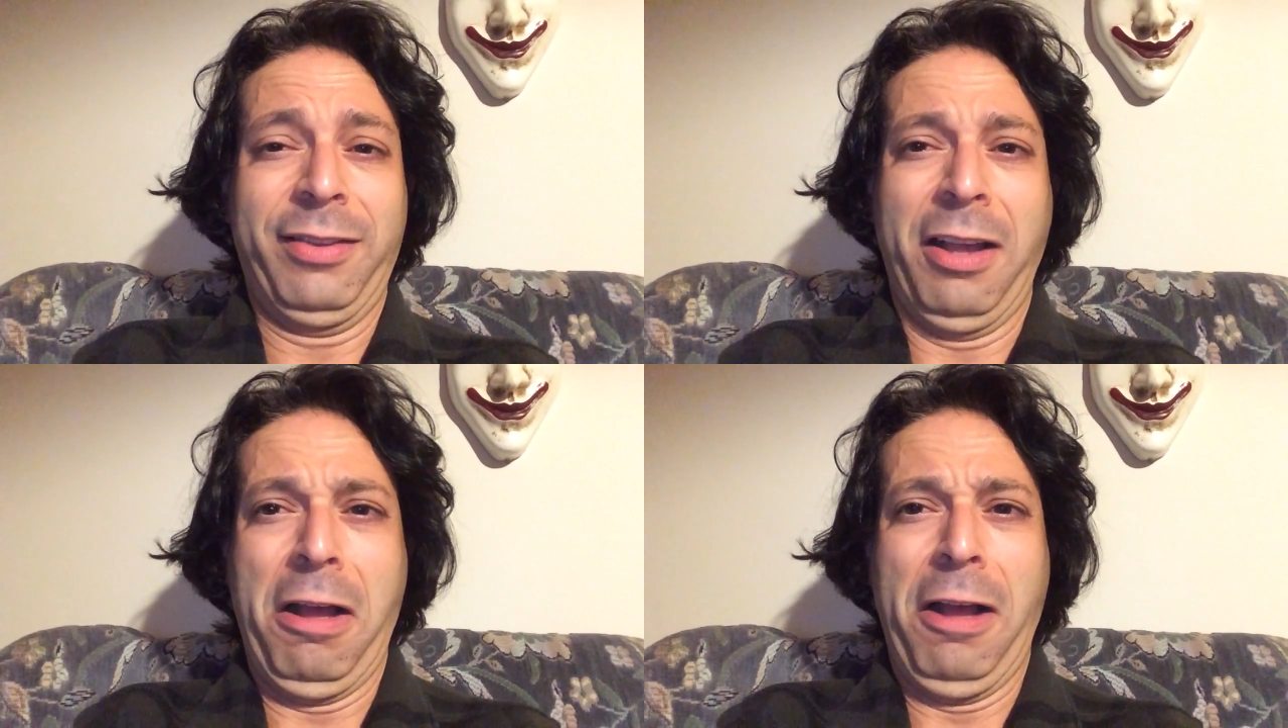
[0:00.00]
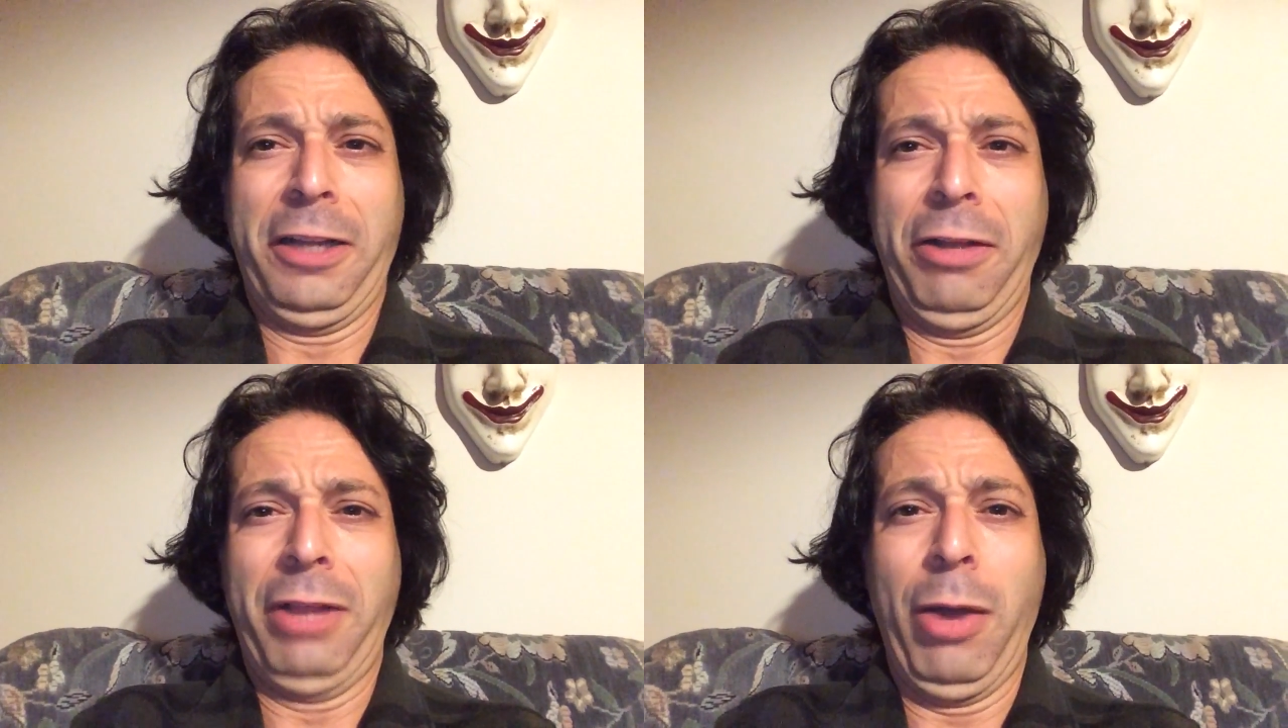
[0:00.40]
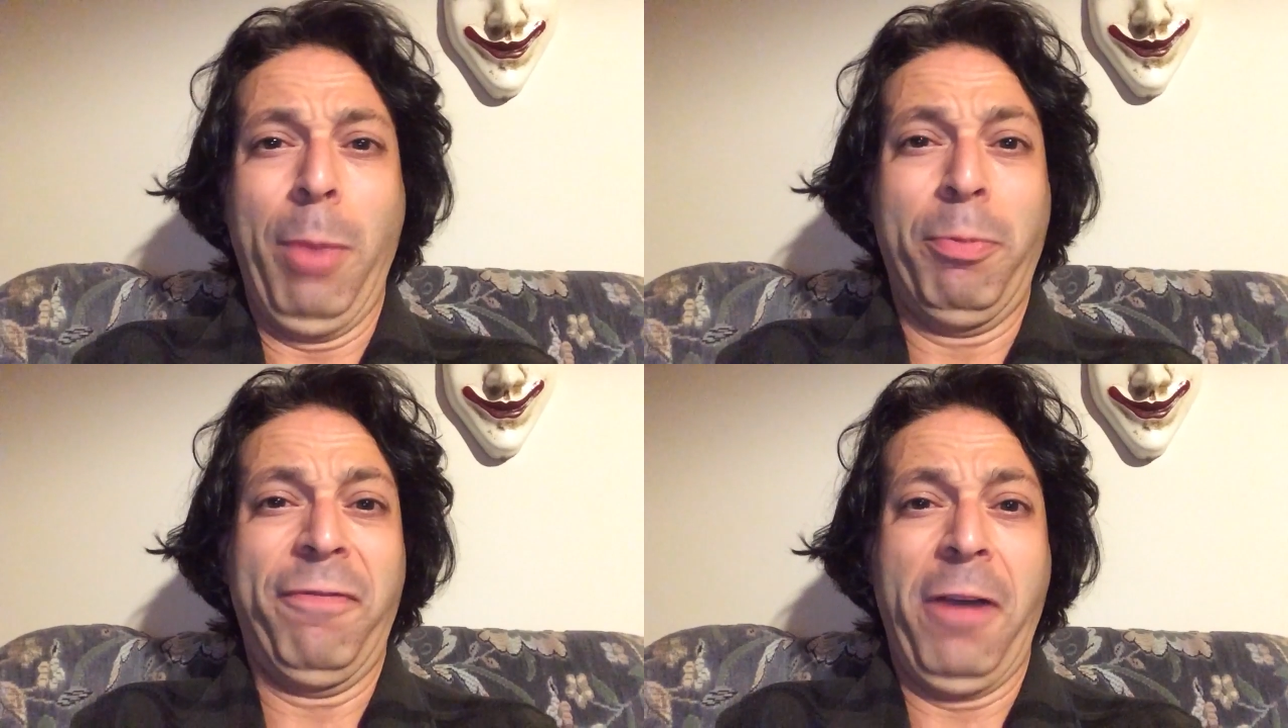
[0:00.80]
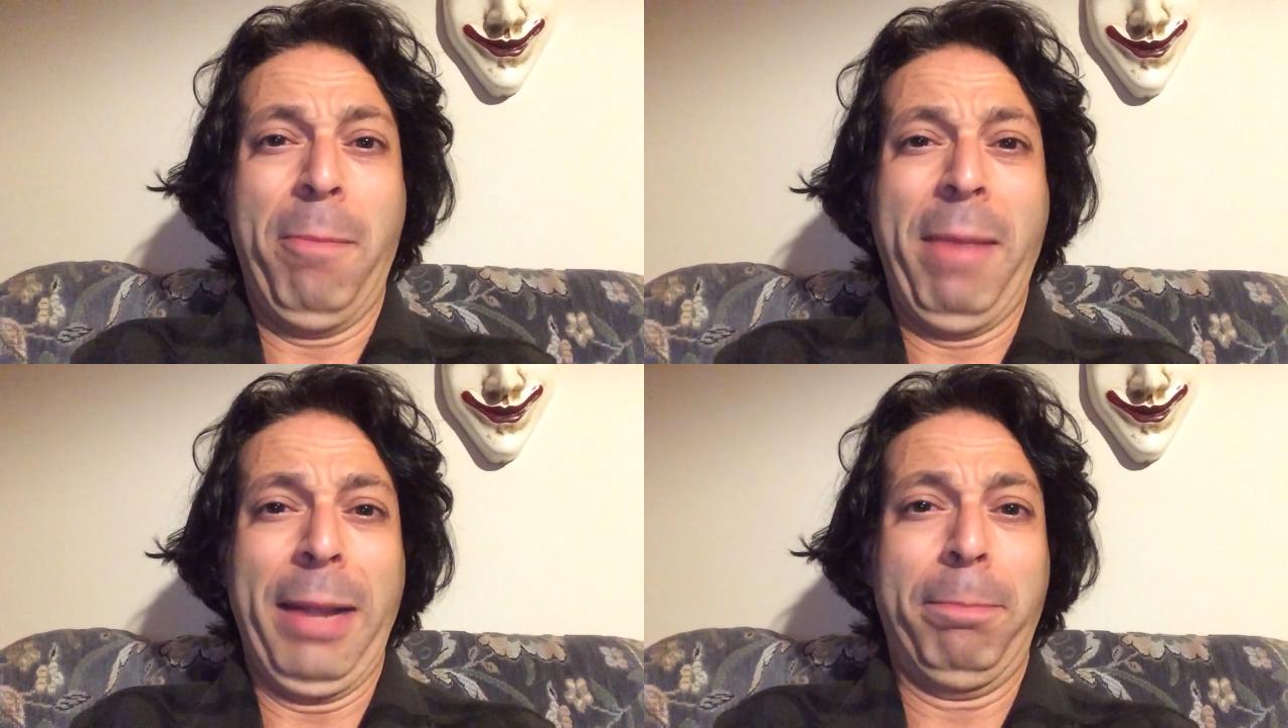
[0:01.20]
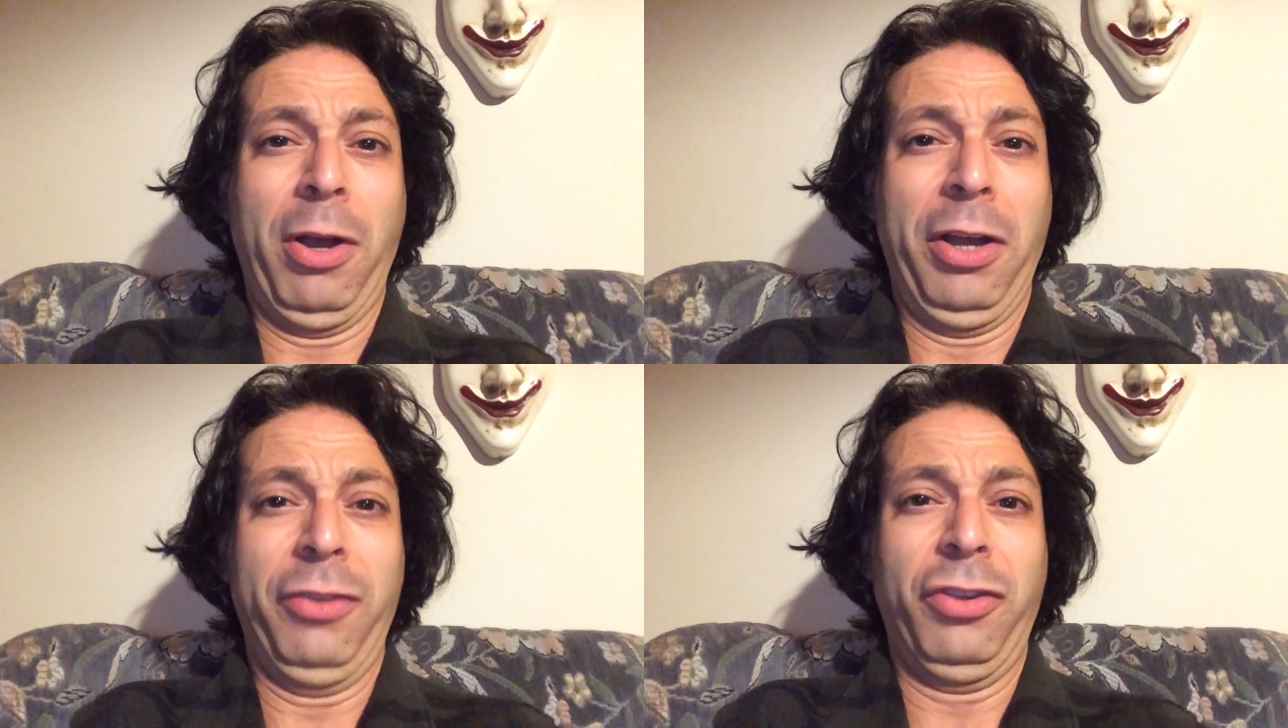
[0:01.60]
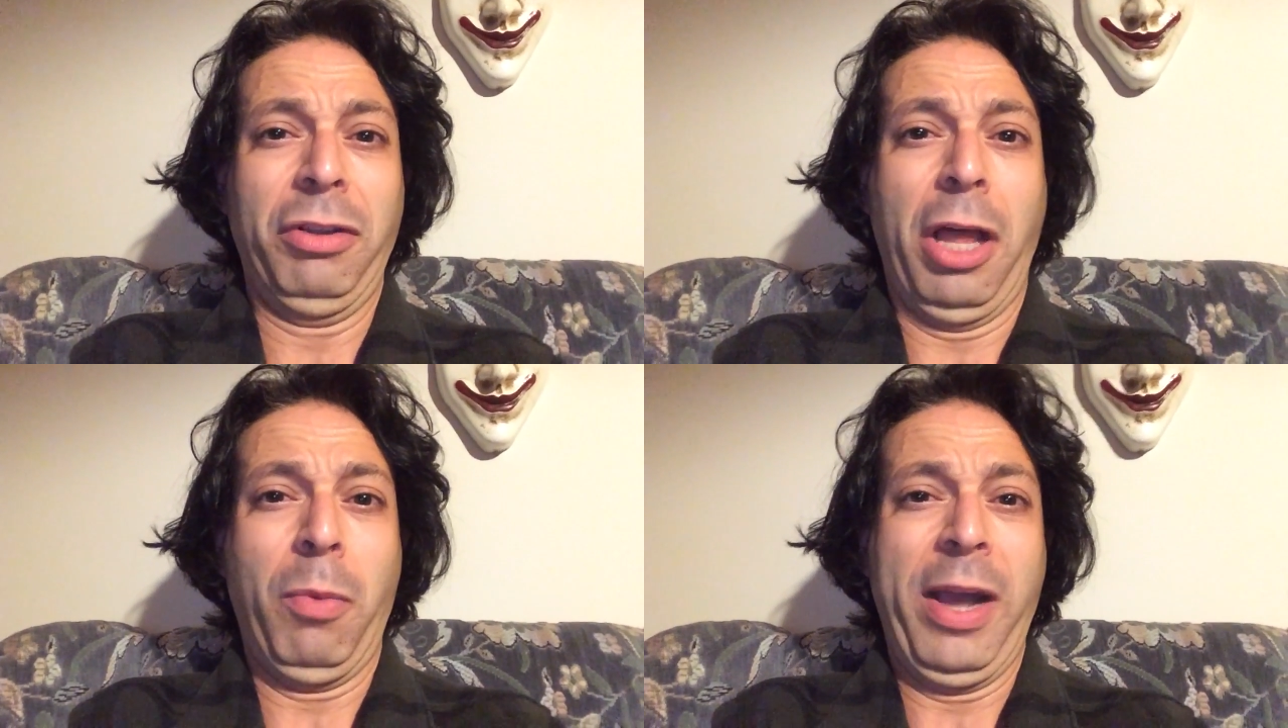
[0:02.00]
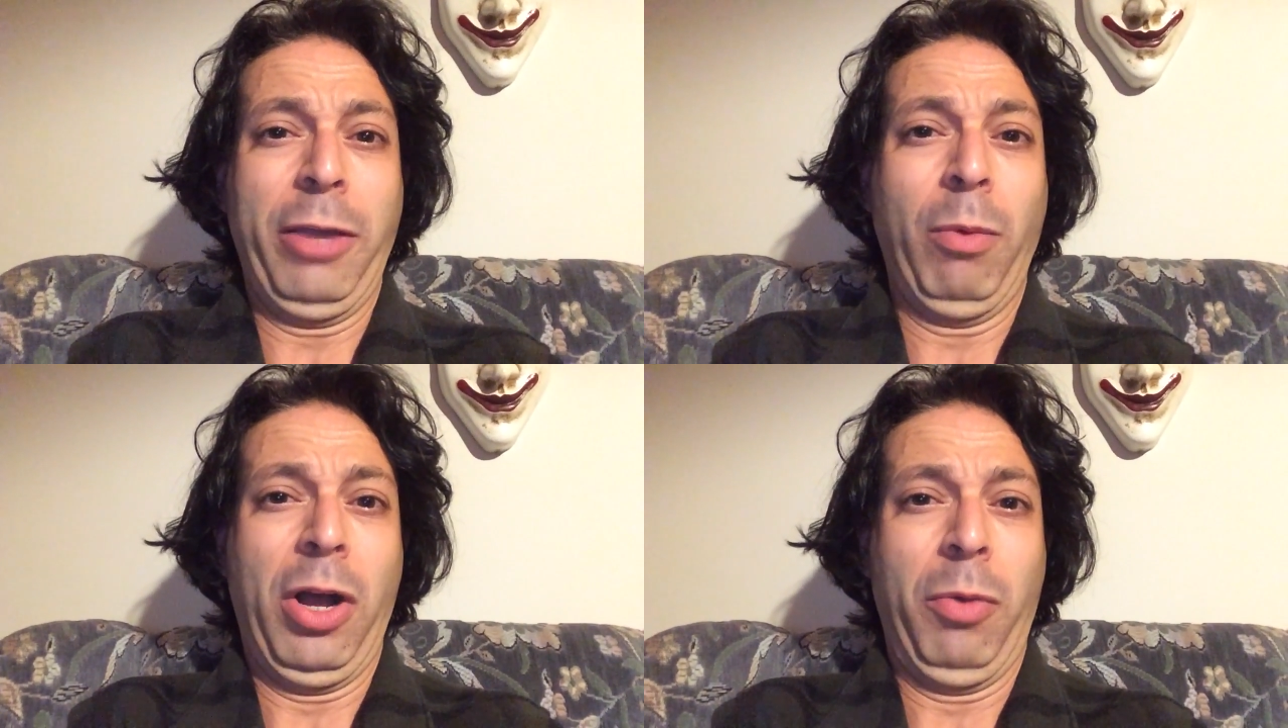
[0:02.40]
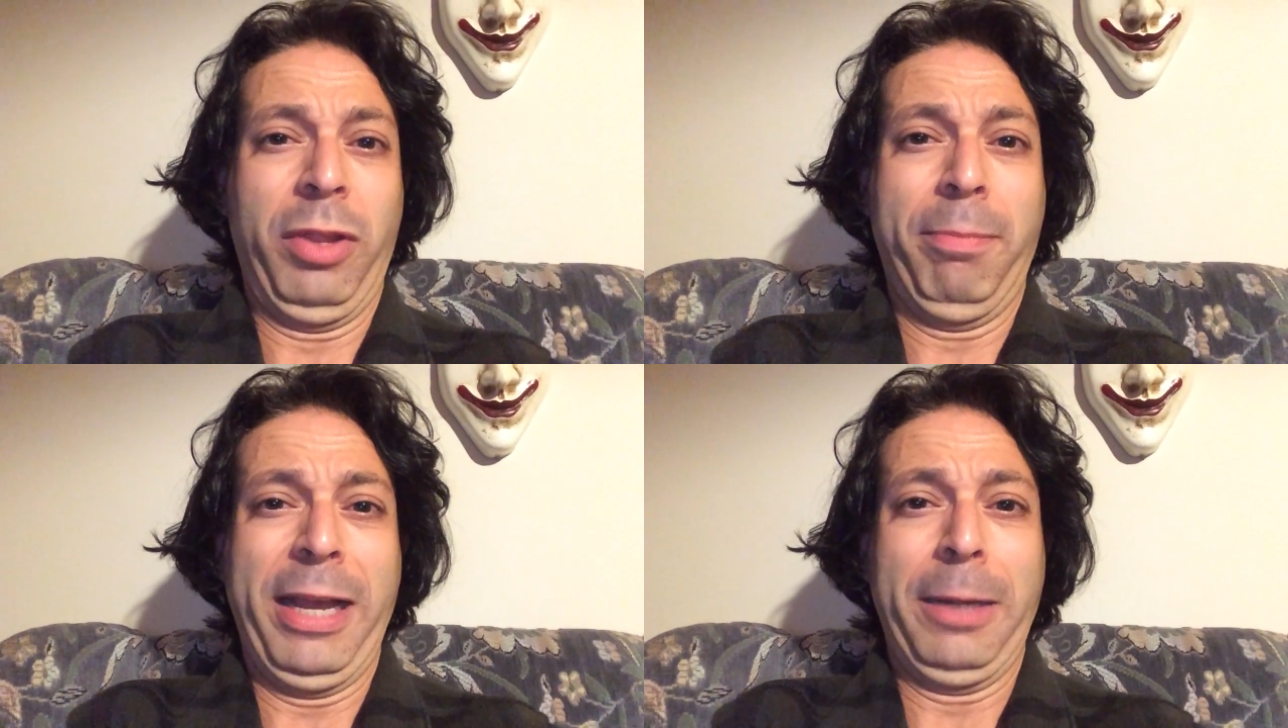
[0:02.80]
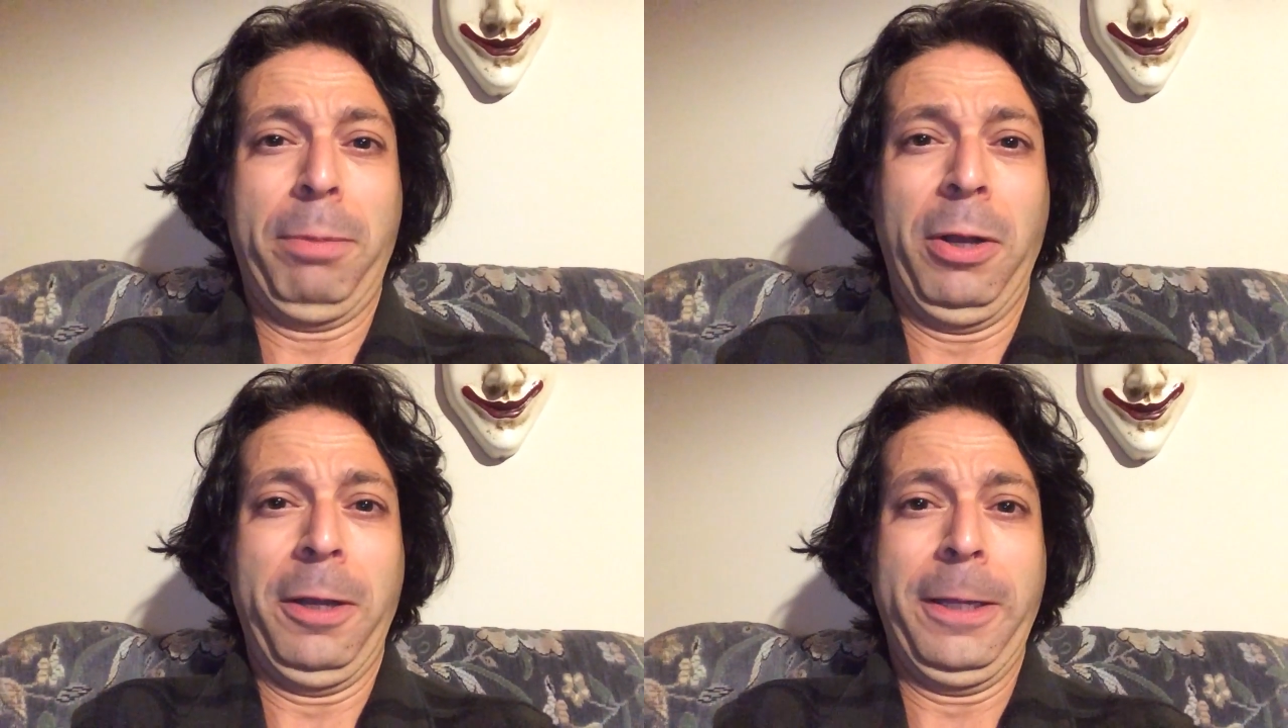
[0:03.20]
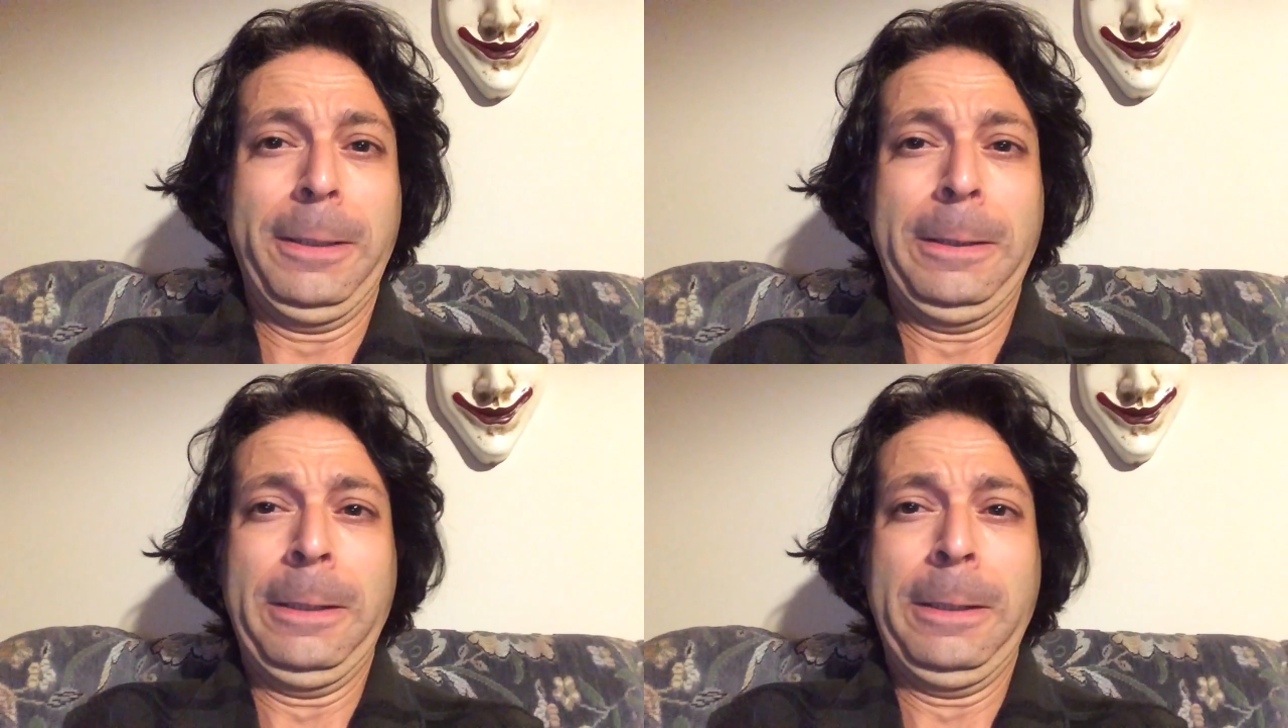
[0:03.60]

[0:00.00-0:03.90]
I don't know. I prefer magpies. You know where you are with a magpie.